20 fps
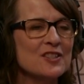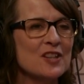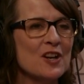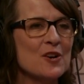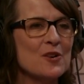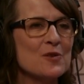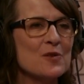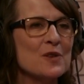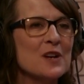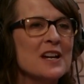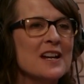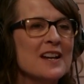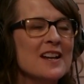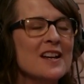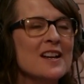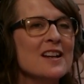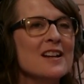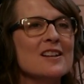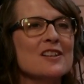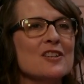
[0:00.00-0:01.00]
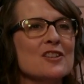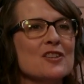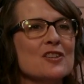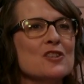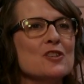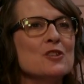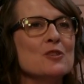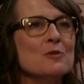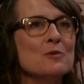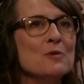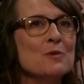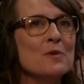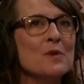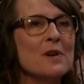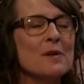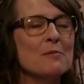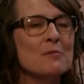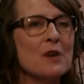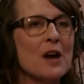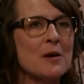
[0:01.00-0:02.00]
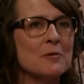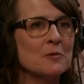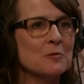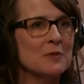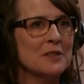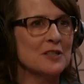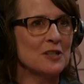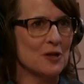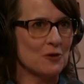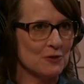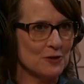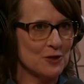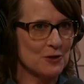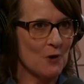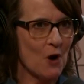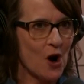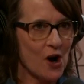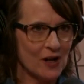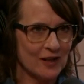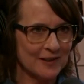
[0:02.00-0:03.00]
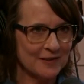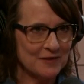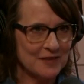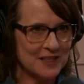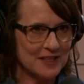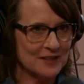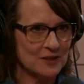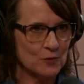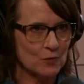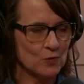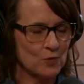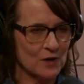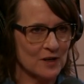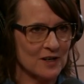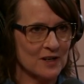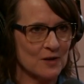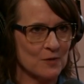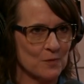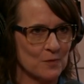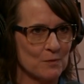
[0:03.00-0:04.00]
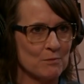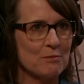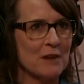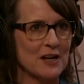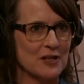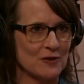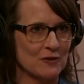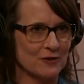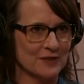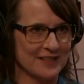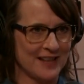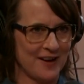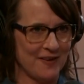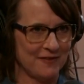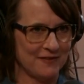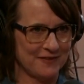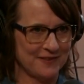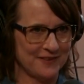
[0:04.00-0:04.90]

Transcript: So you probably don't do all of this work by yourself.